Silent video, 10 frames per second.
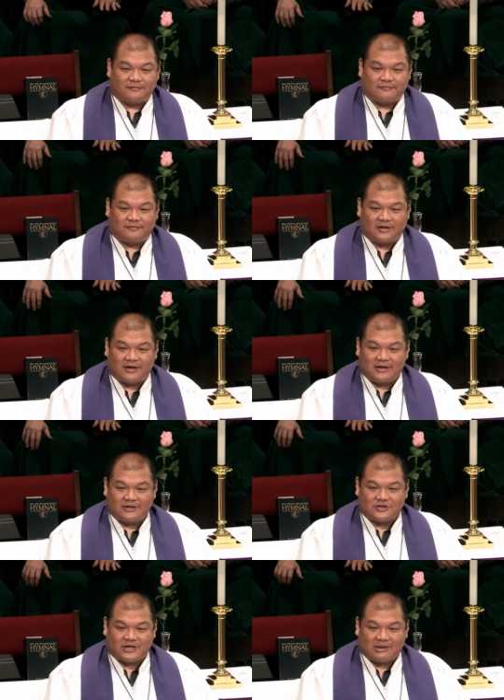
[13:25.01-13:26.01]

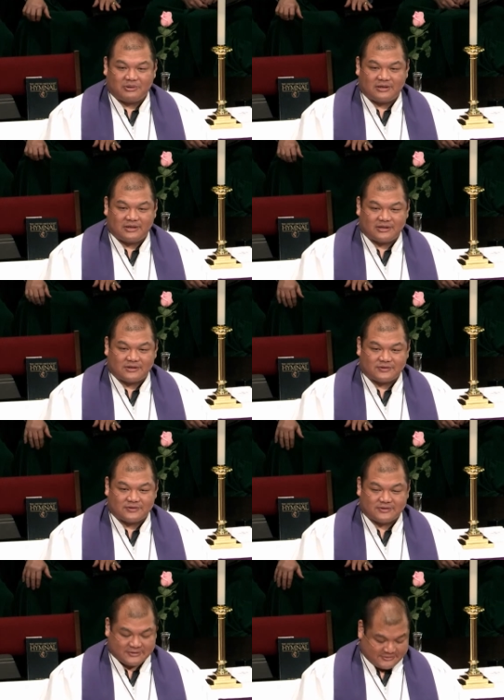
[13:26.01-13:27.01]
flying
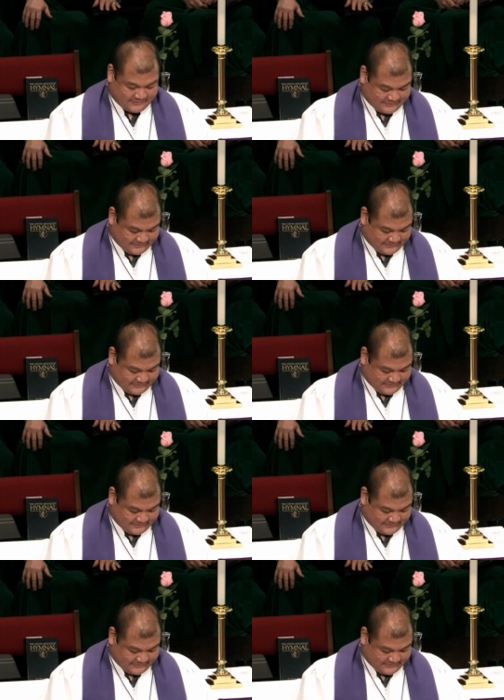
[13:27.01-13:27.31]
trapeze.